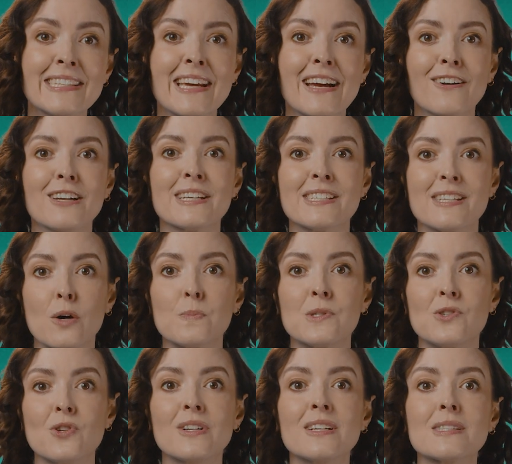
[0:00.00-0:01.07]
areas help
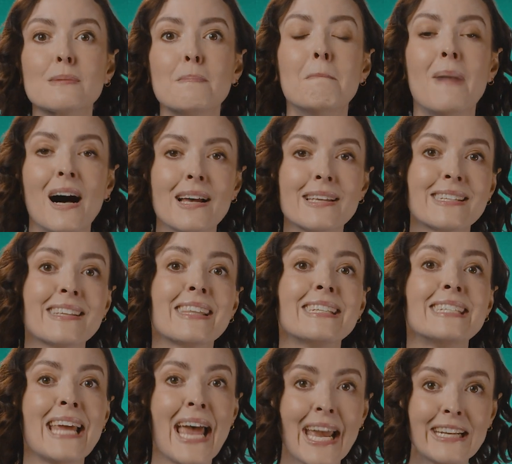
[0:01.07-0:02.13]
students master the
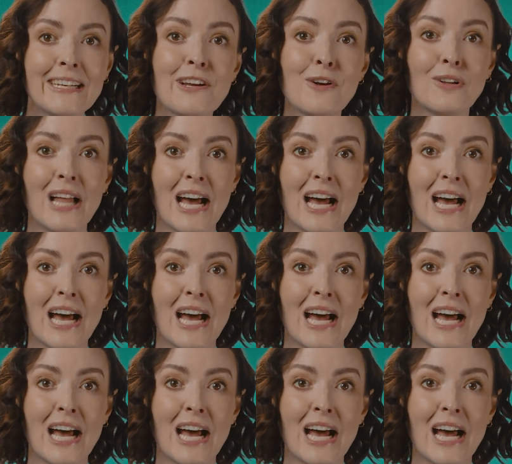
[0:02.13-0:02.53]
technical